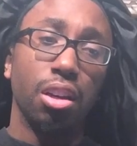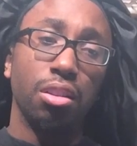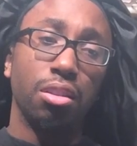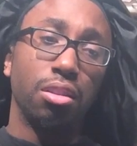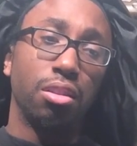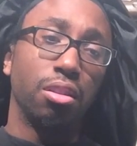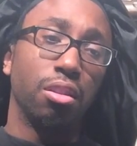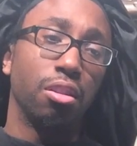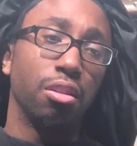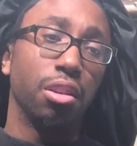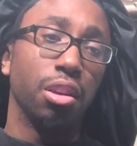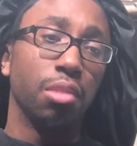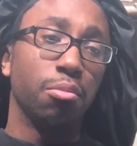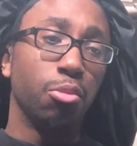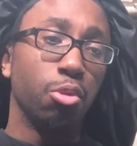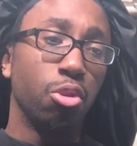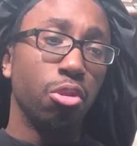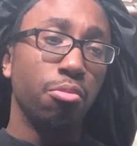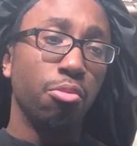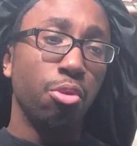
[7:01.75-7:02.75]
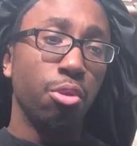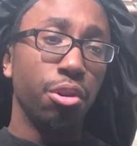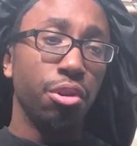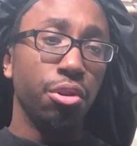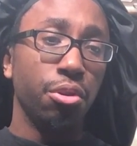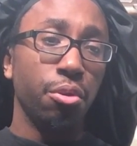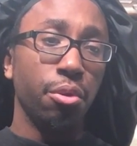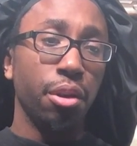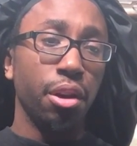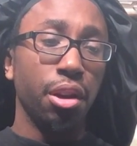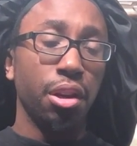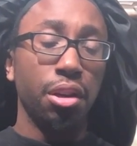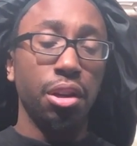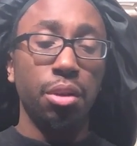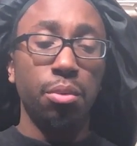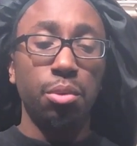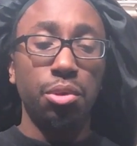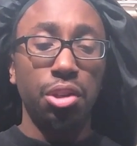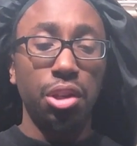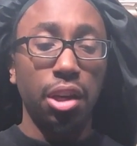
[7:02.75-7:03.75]
just started to get more and more annoyed. And
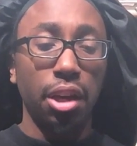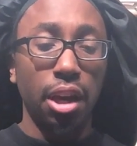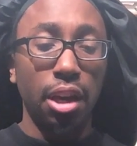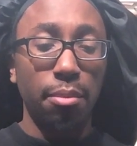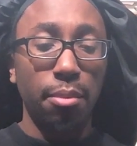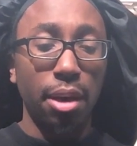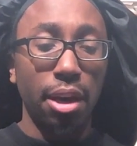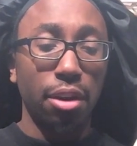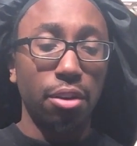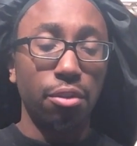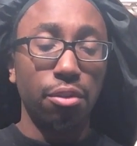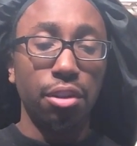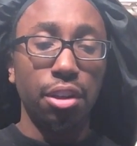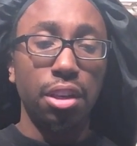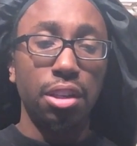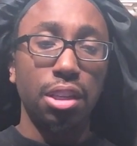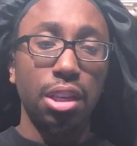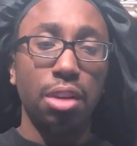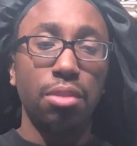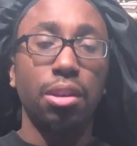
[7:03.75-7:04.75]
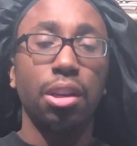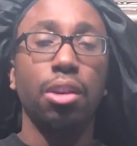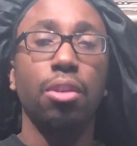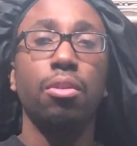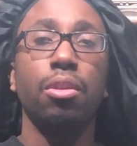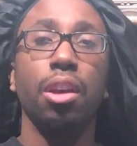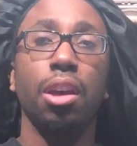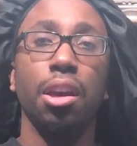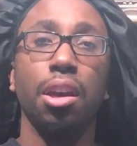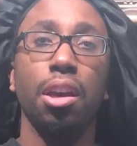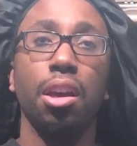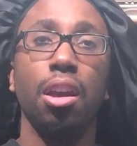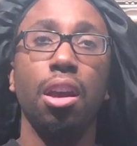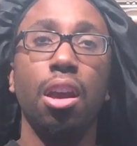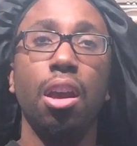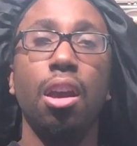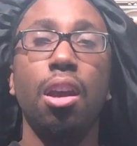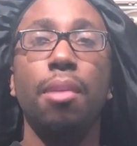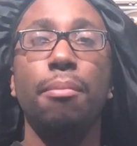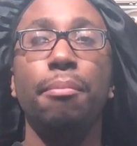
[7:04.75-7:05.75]
then when she came back on this, I was like, okay,
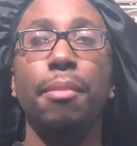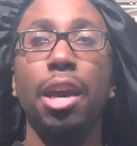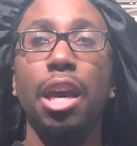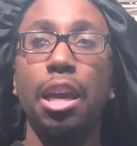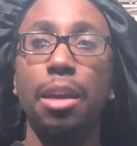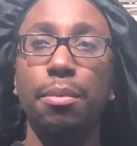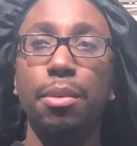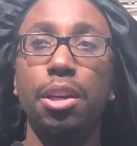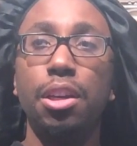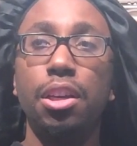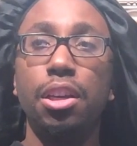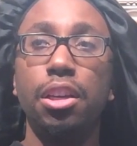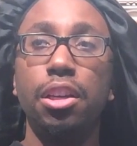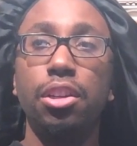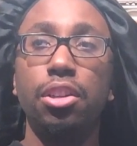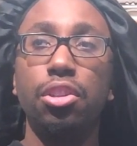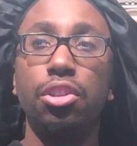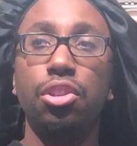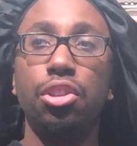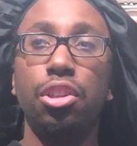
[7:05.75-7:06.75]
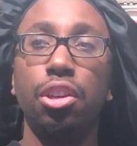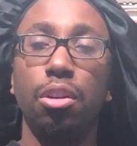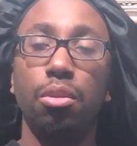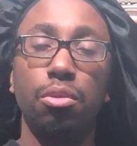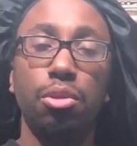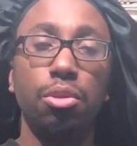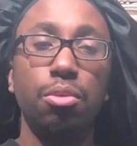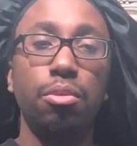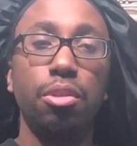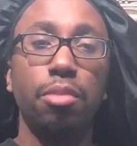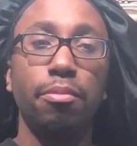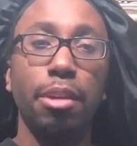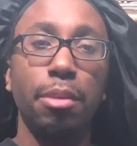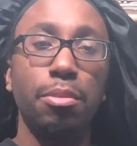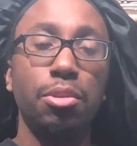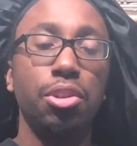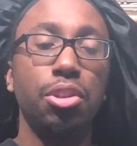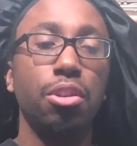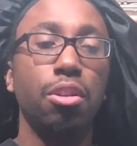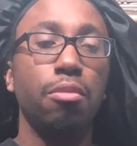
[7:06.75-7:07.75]
maybe she gonna
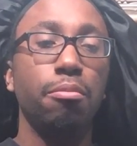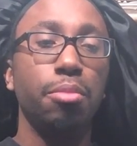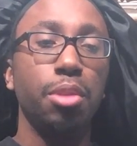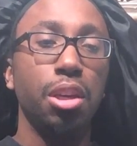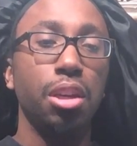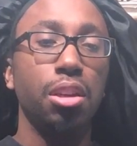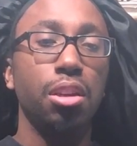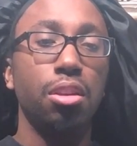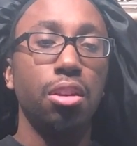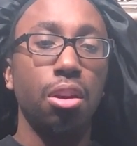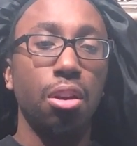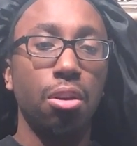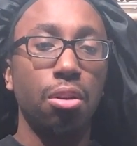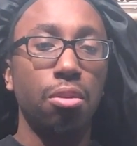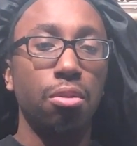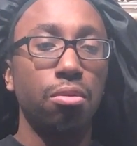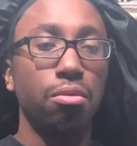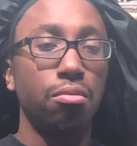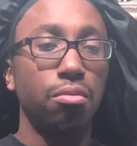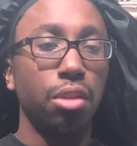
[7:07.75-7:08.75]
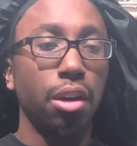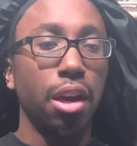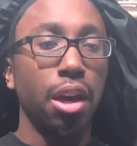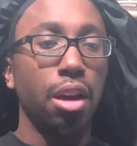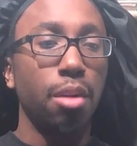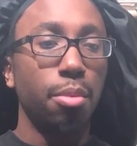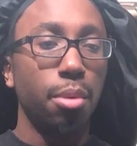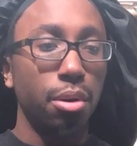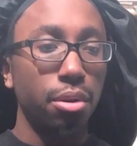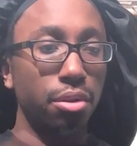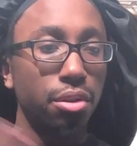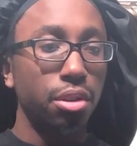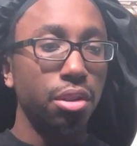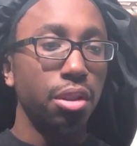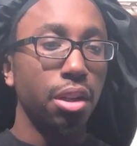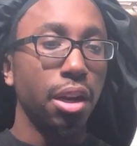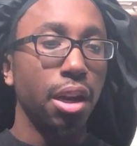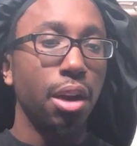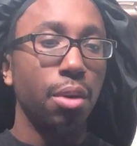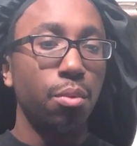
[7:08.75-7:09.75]
be, you know, the kind of person
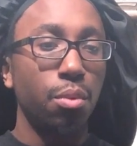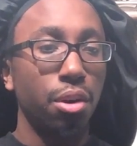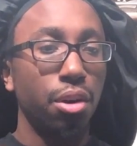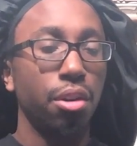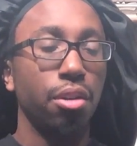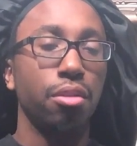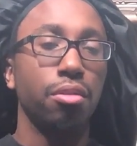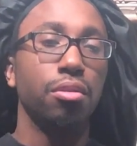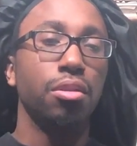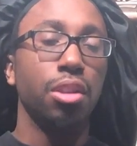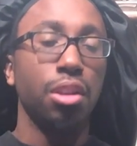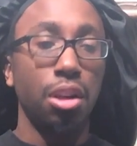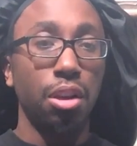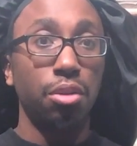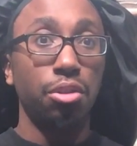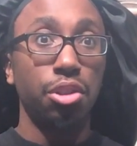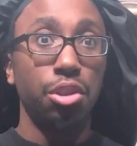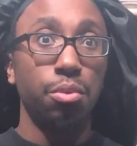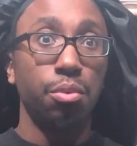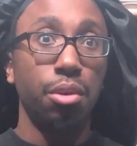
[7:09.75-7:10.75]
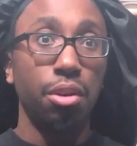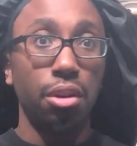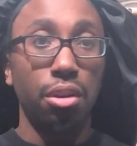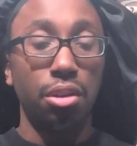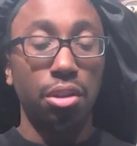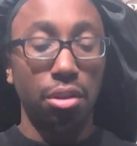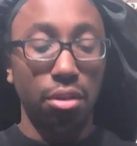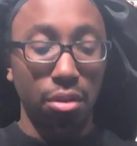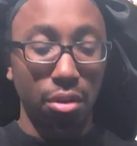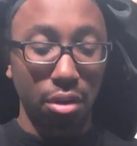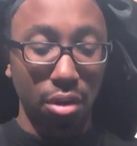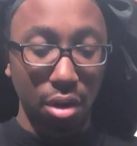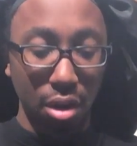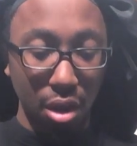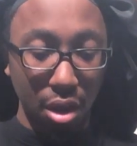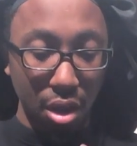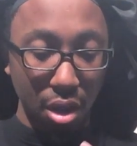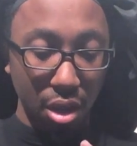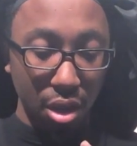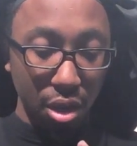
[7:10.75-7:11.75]
that I wanted her, that she was on
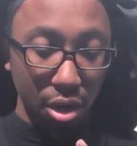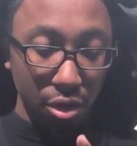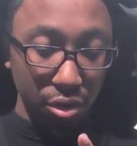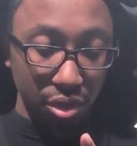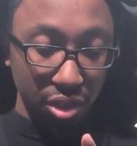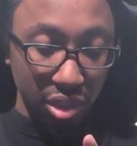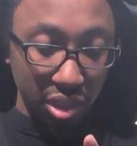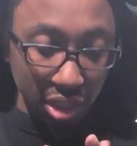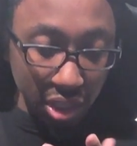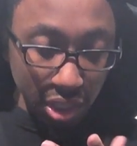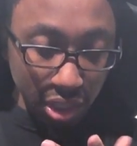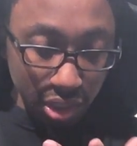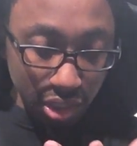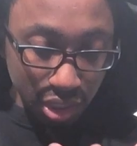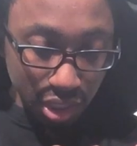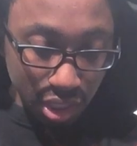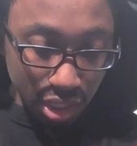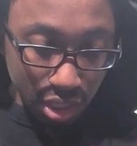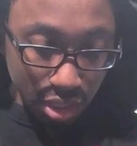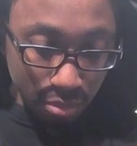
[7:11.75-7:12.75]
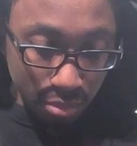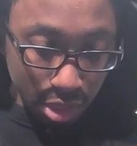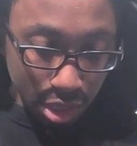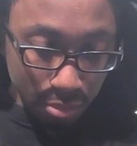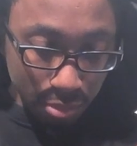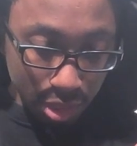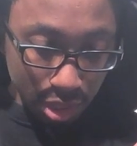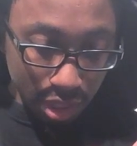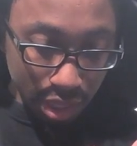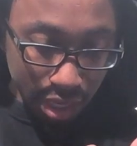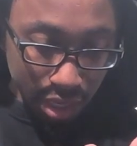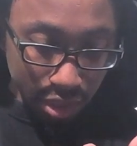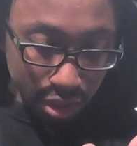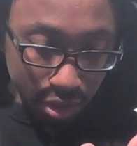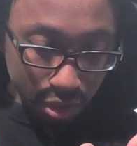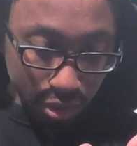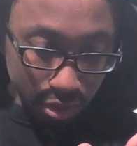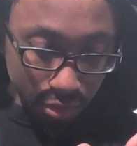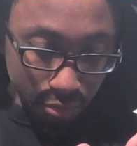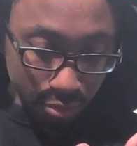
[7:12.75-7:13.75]
her season, and made me like
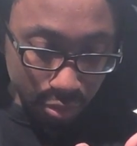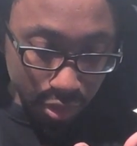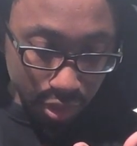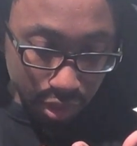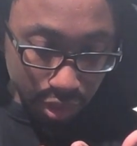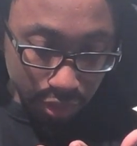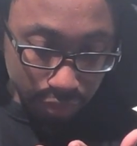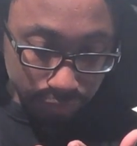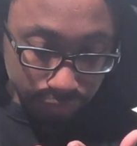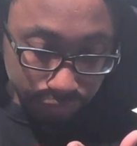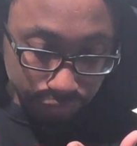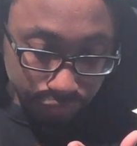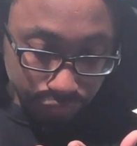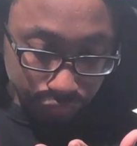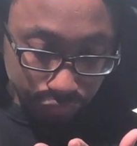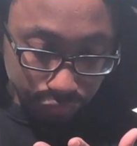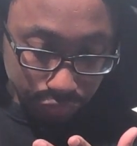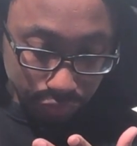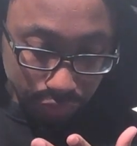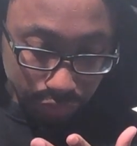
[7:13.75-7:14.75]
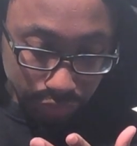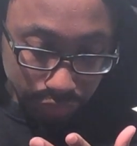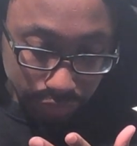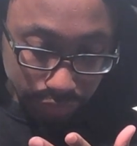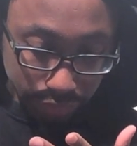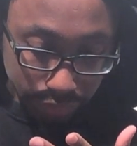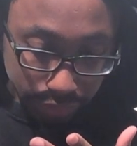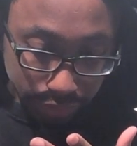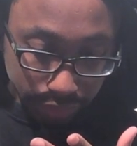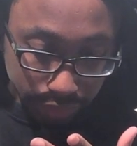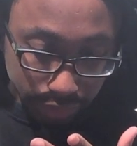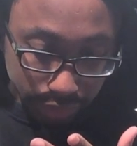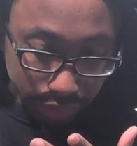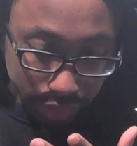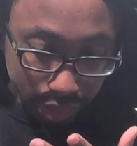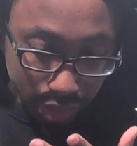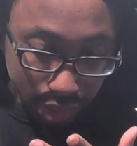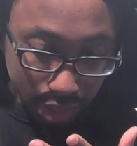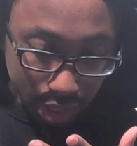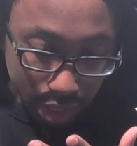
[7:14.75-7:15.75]
her. But
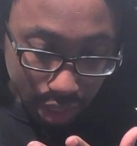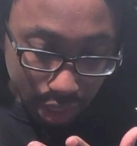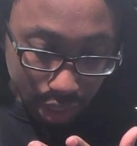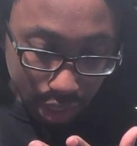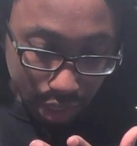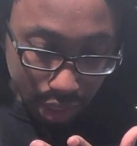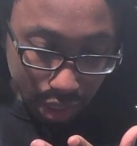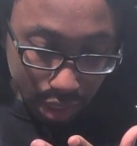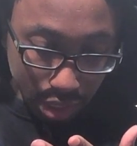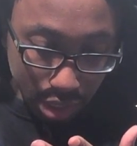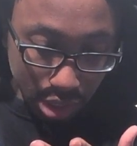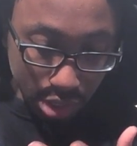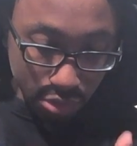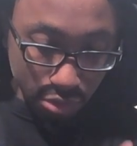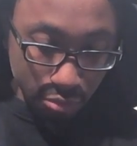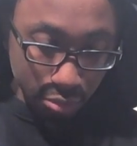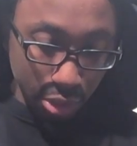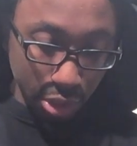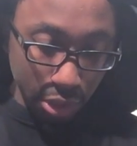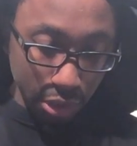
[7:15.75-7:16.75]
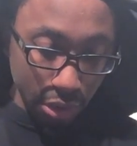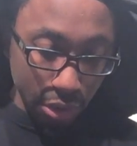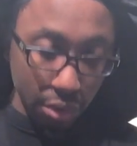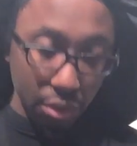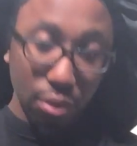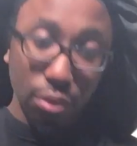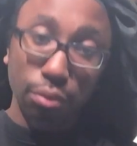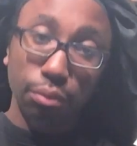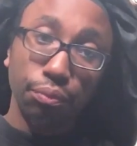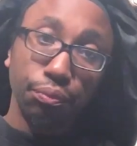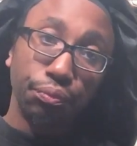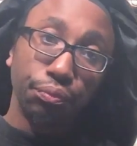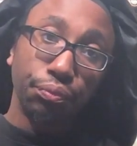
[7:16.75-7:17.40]
yeah, lo and behold.